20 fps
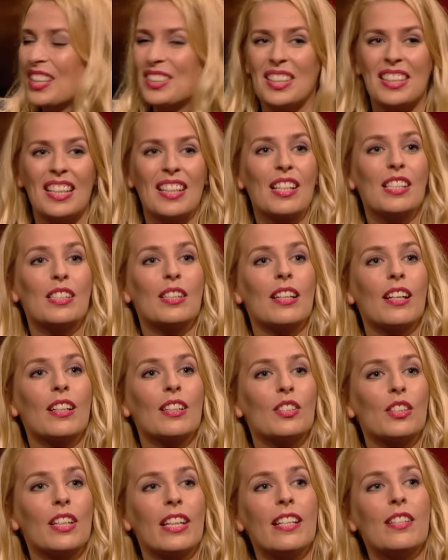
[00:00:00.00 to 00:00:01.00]
okay, because
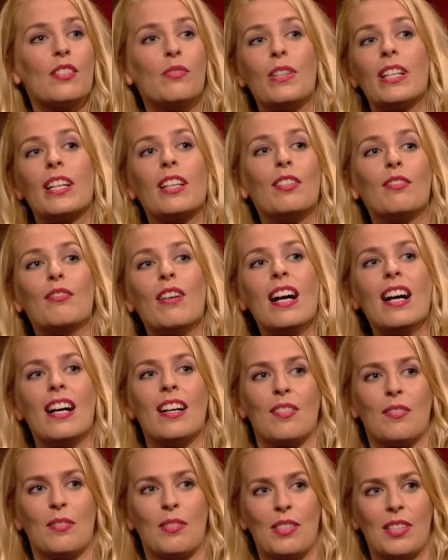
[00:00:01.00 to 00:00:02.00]
kids wiggle
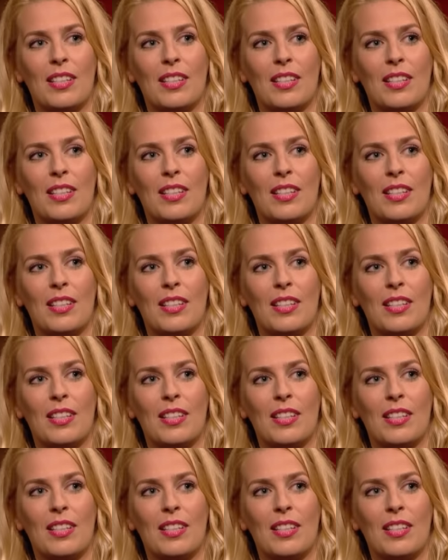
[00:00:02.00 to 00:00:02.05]
around.